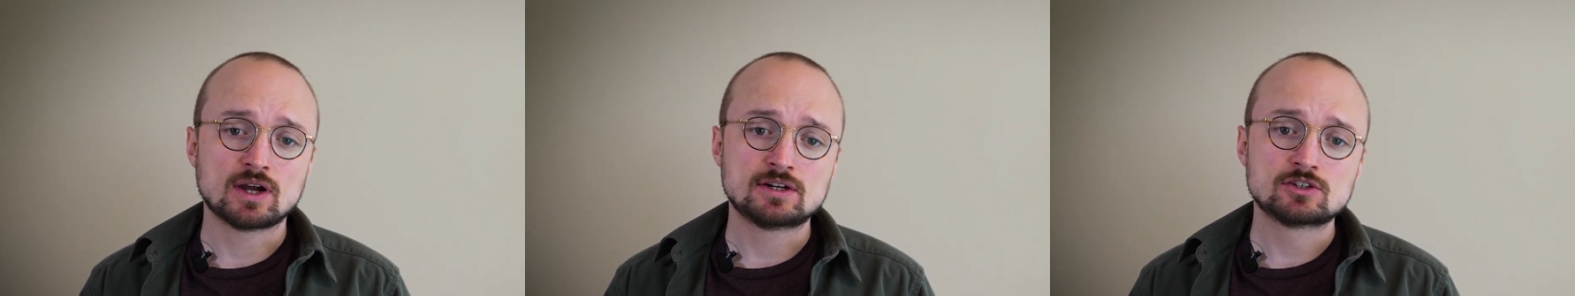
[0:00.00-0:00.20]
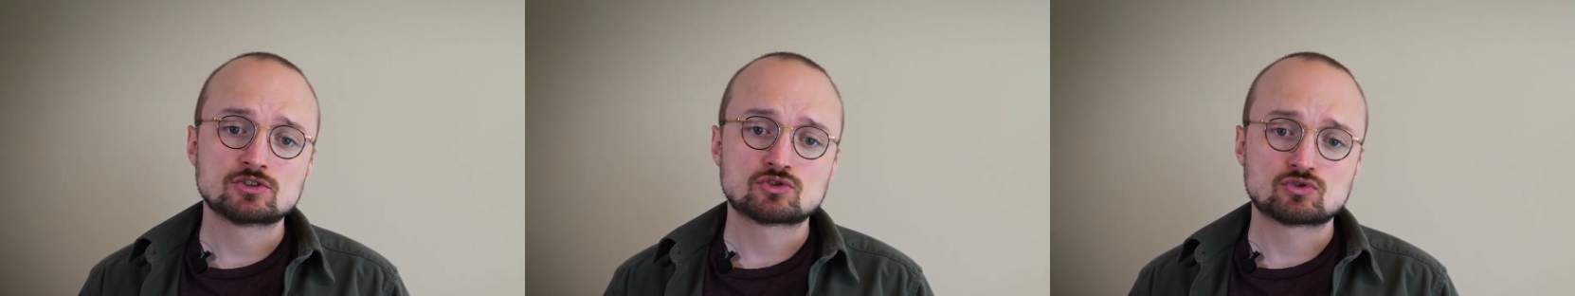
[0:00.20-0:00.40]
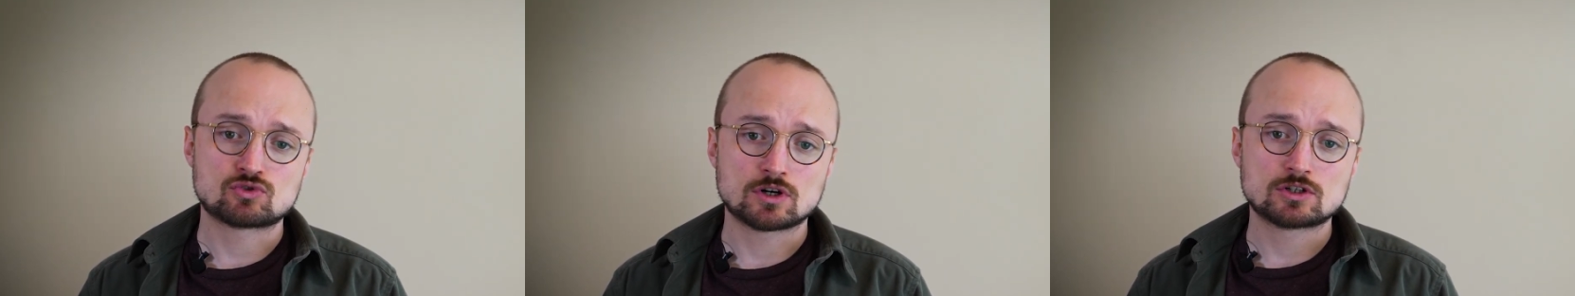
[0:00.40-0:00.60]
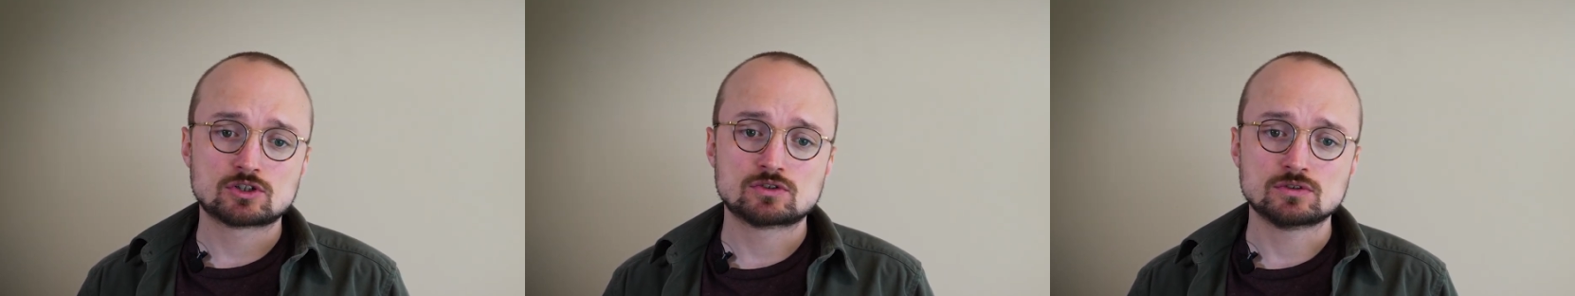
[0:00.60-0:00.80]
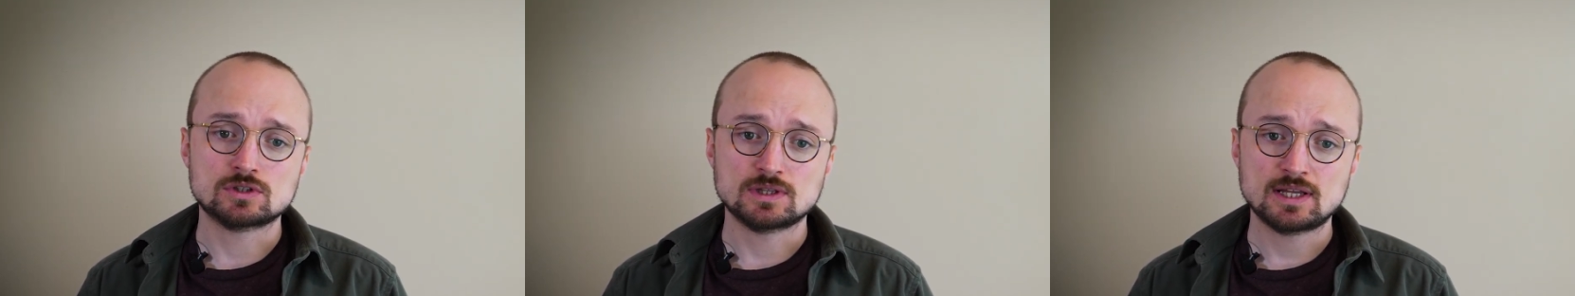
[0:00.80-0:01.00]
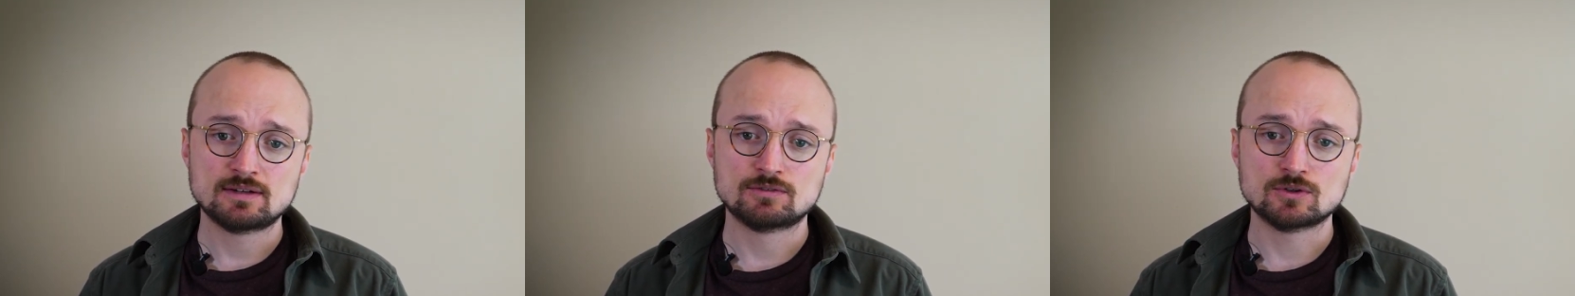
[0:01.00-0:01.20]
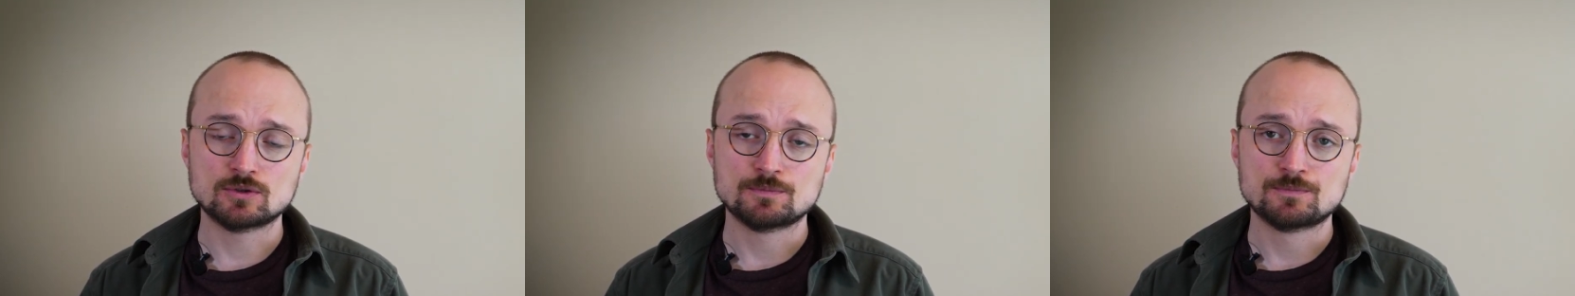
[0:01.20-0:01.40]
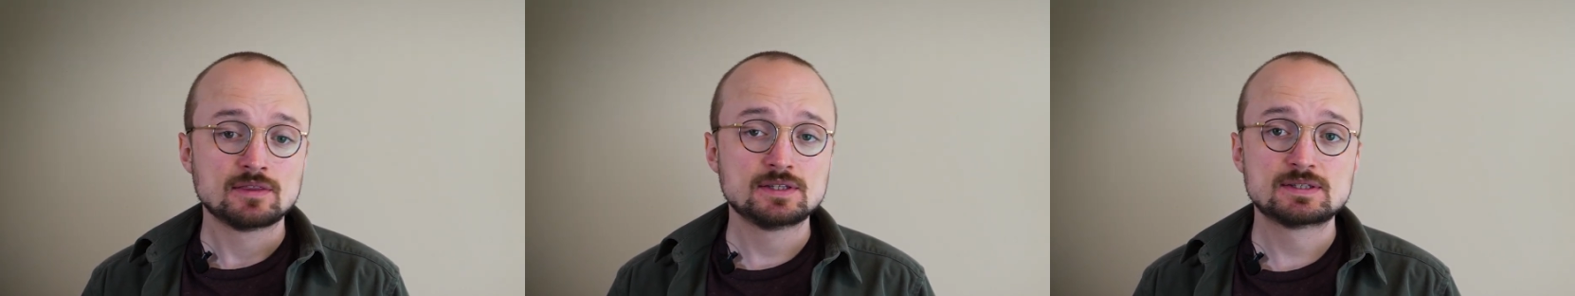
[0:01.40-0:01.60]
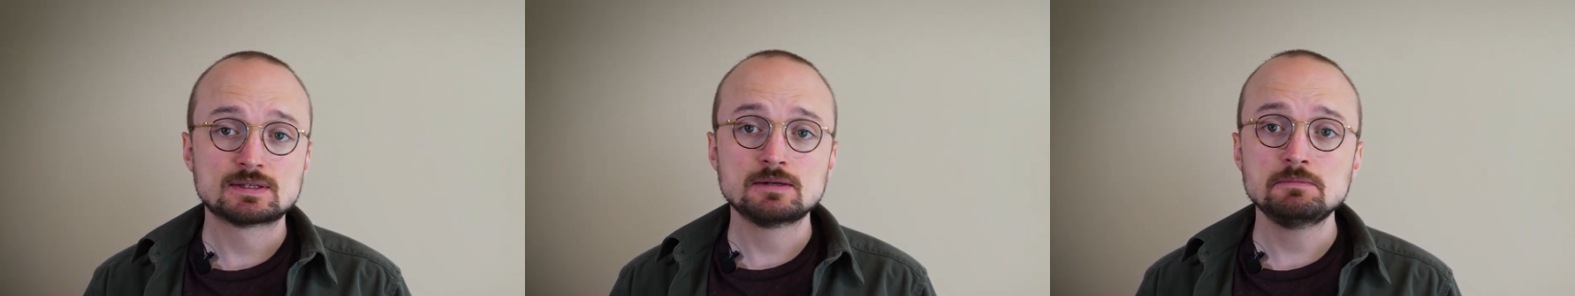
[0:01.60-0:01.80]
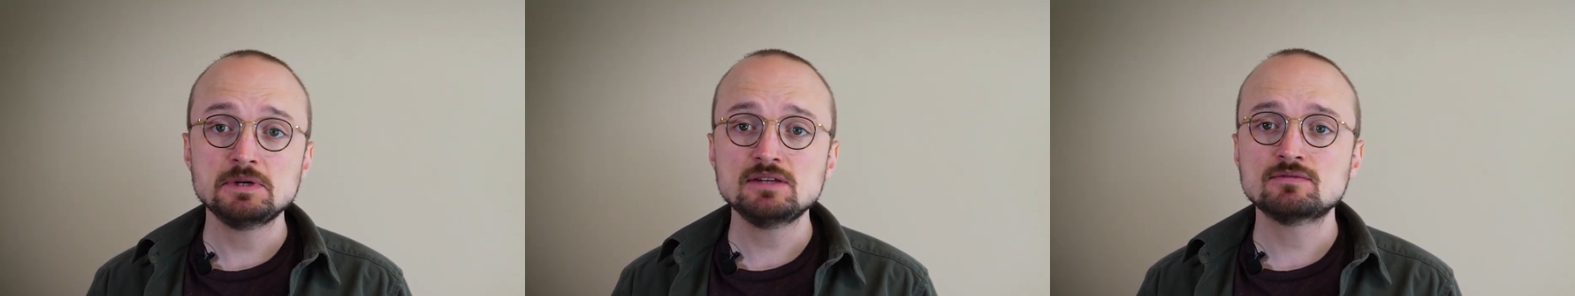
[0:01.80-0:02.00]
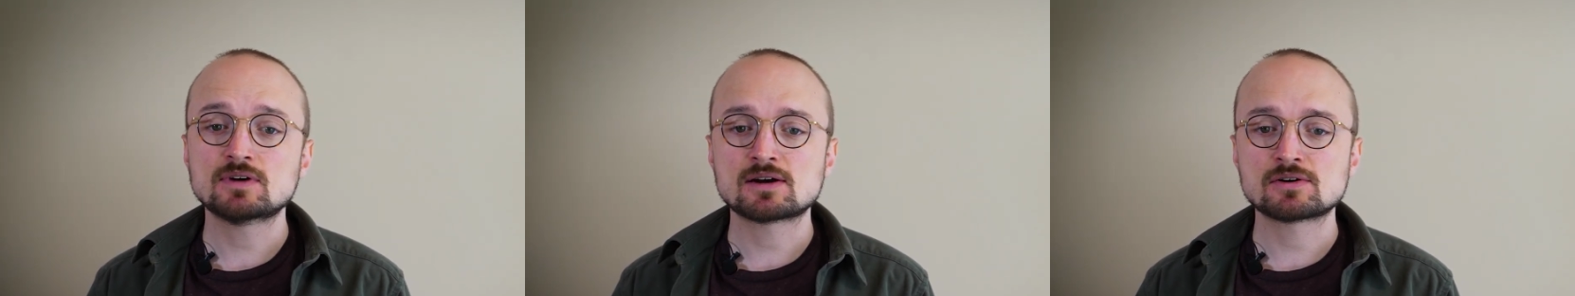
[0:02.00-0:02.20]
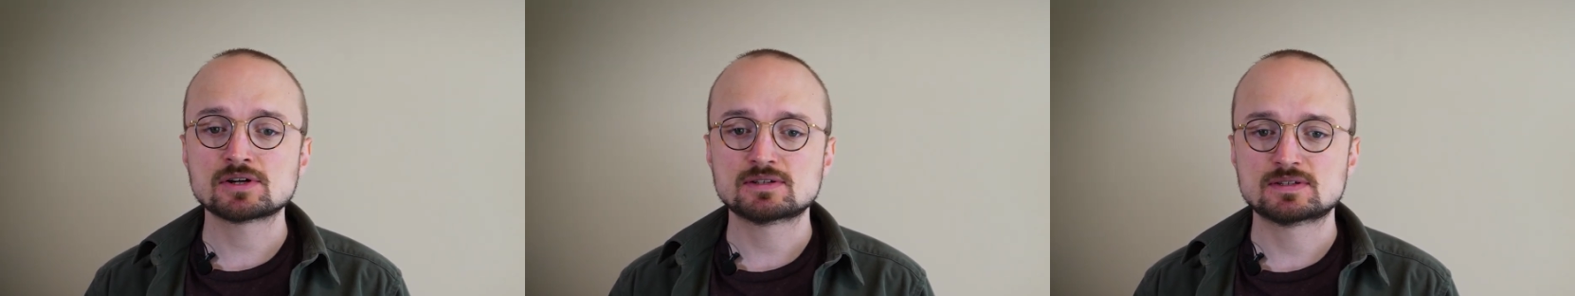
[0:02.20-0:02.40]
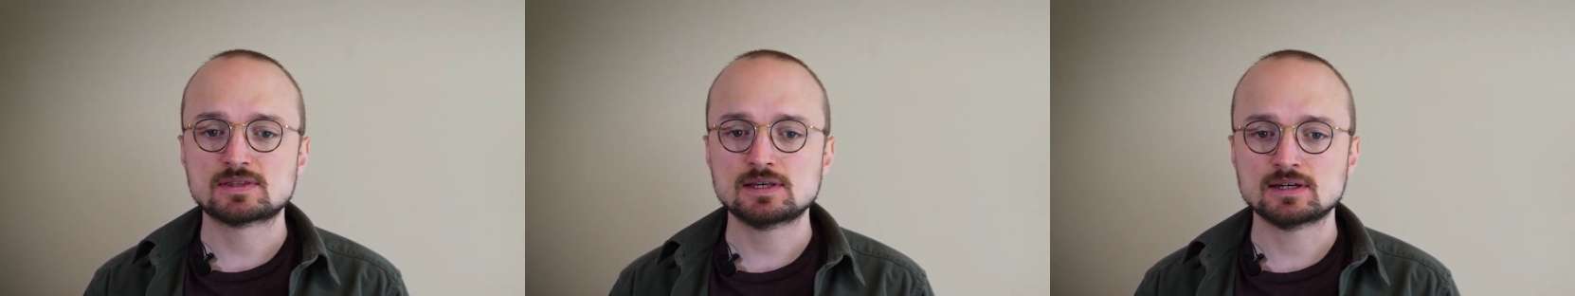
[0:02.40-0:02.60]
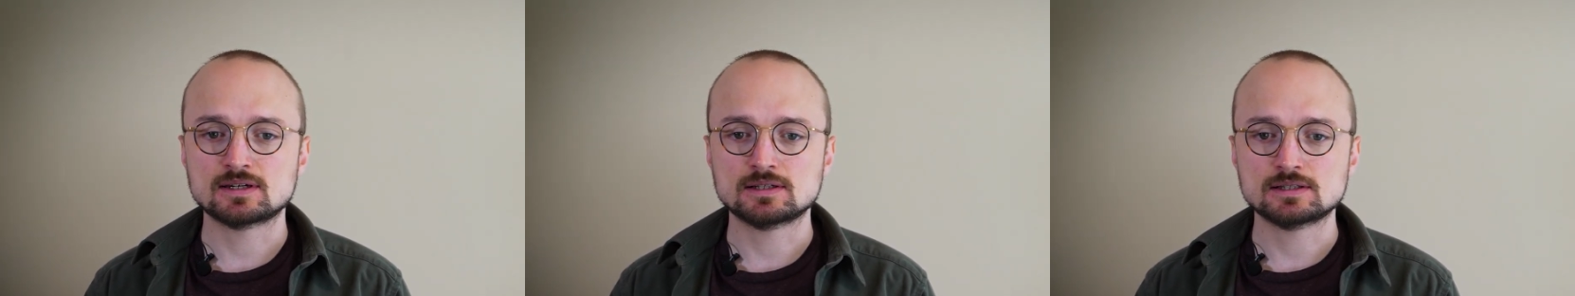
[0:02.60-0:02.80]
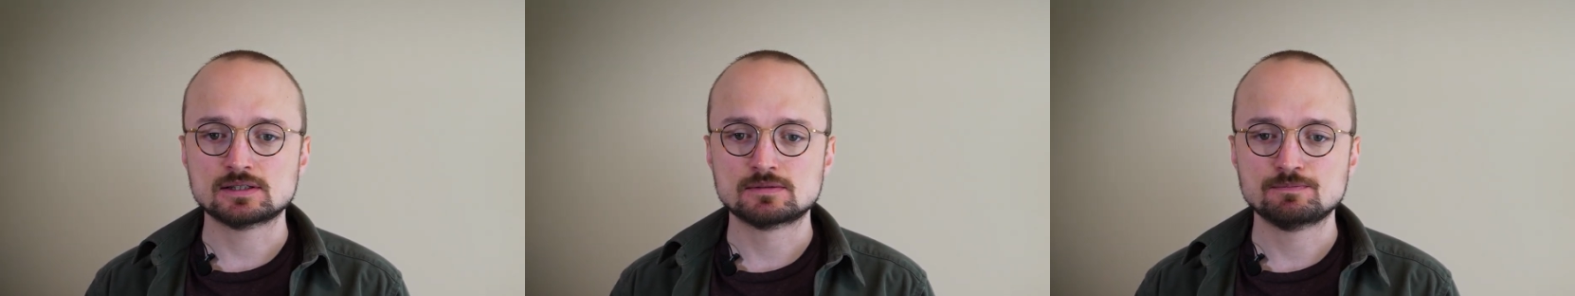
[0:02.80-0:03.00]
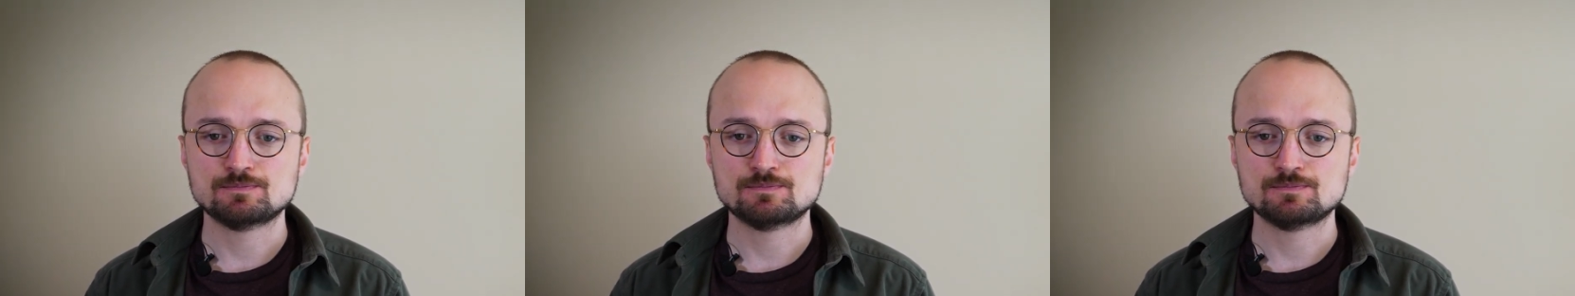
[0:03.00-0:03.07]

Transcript: at a structural level. This can mean various things,